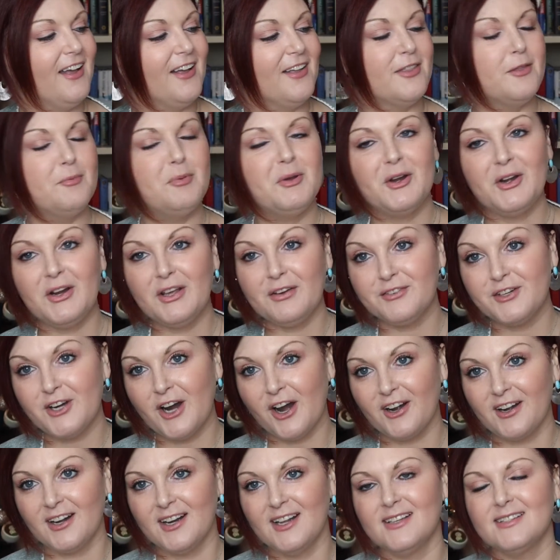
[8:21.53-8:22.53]
The Beauty of
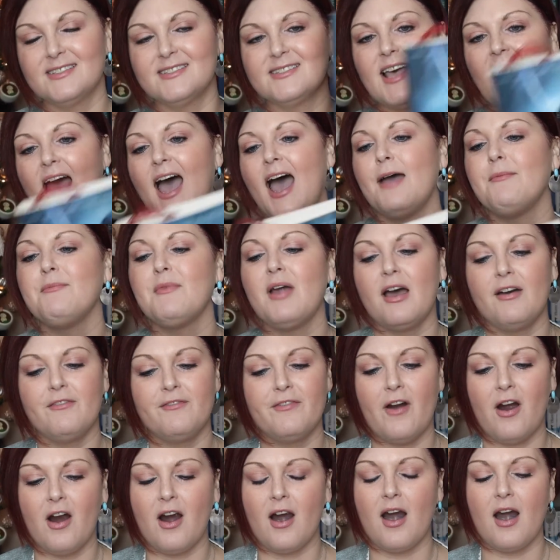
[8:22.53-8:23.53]
Darkness. I'm not
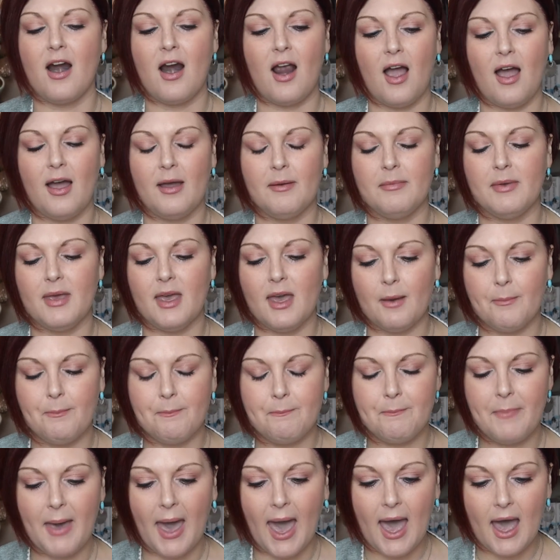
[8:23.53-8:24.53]
far. I'm
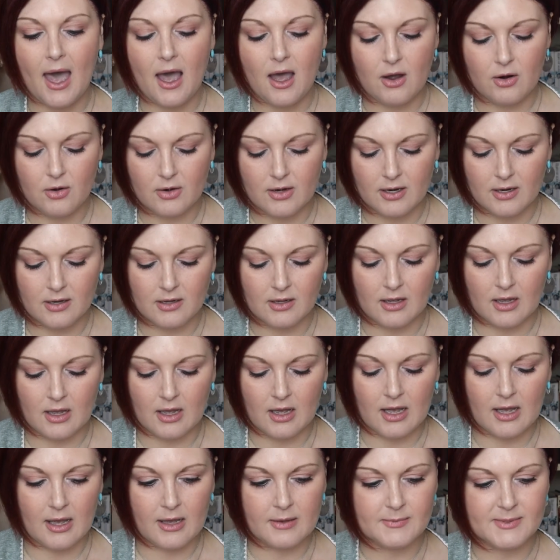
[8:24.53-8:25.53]
about
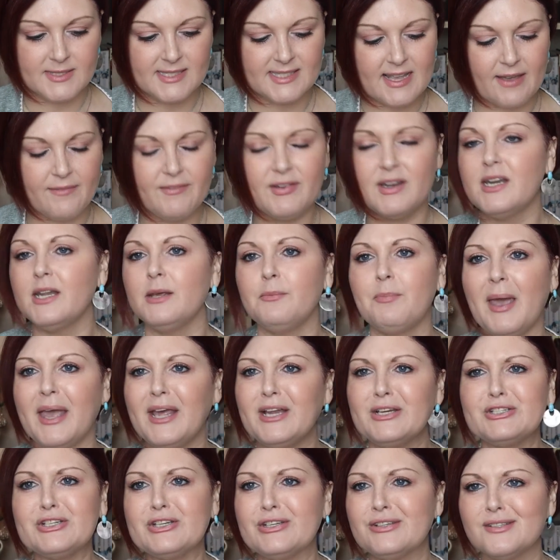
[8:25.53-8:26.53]

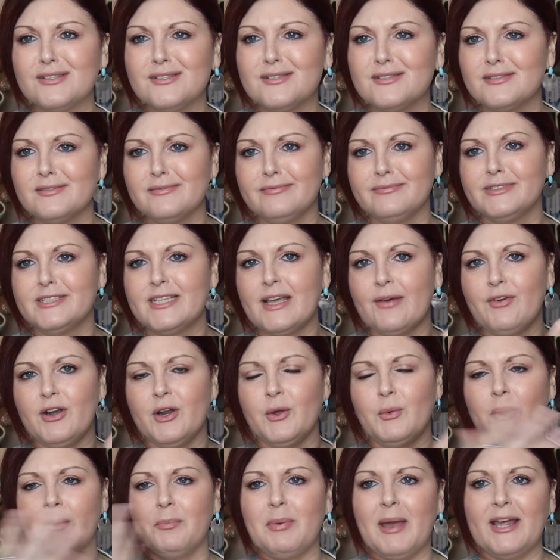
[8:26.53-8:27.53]

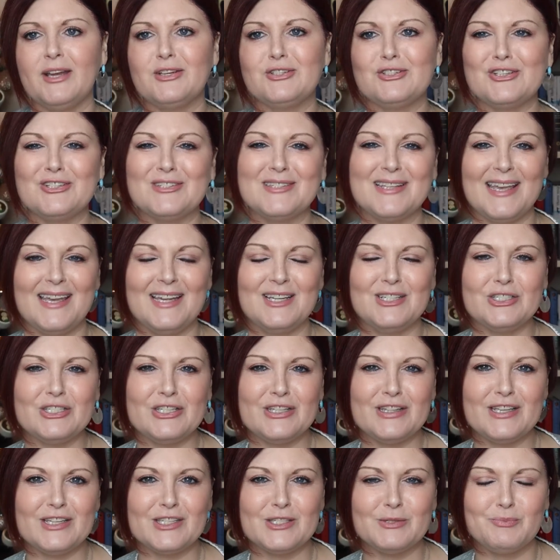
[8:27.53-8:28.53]
71 pages
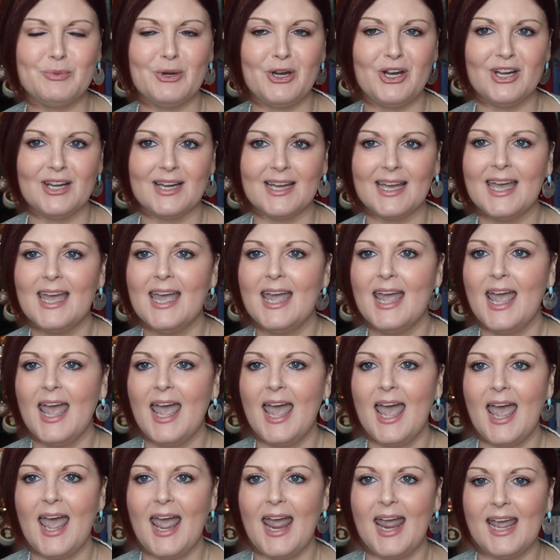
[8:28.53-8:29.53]
into this book.
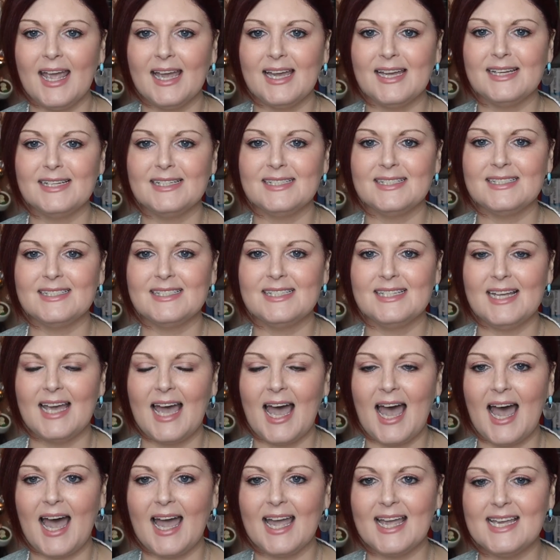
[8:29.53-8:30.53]
And
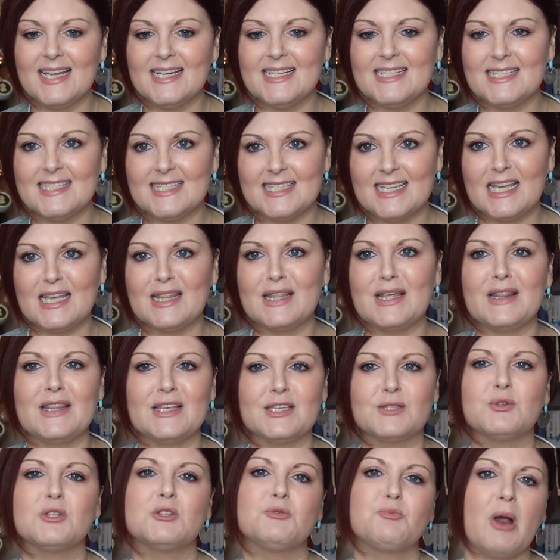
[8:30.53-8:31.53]
I can see that
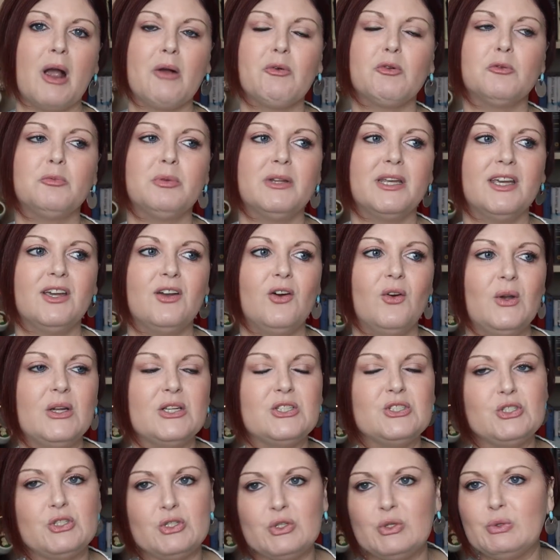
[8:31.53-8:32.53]
this was probably
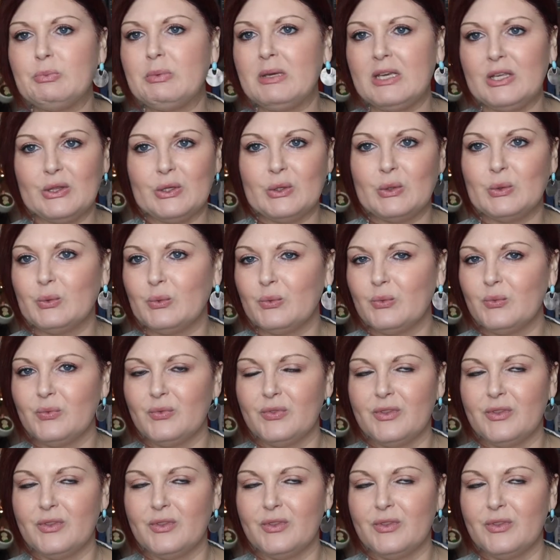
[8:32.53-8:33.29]
going to be the